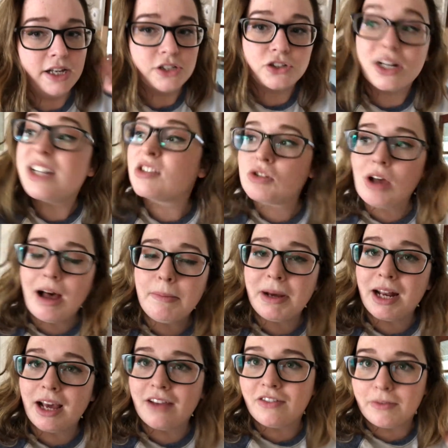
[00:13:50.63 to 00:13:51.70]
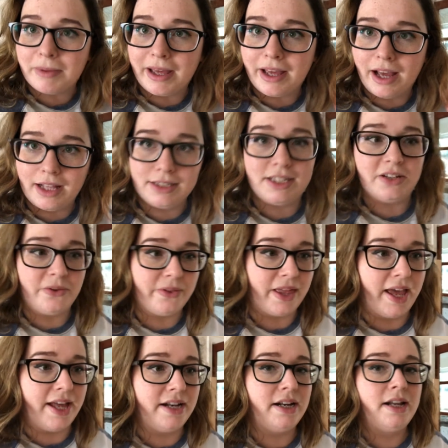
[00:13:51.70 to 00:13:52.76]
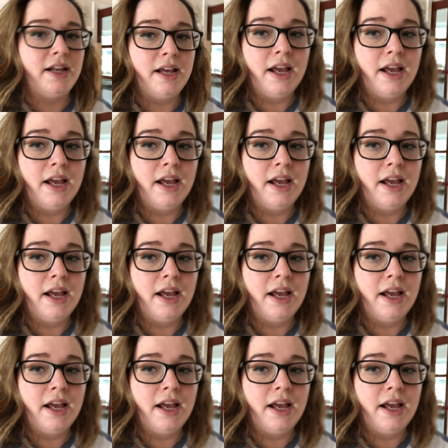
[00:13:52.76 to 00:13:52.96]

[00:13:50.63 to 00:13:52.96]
try and sort out my life a bit until then.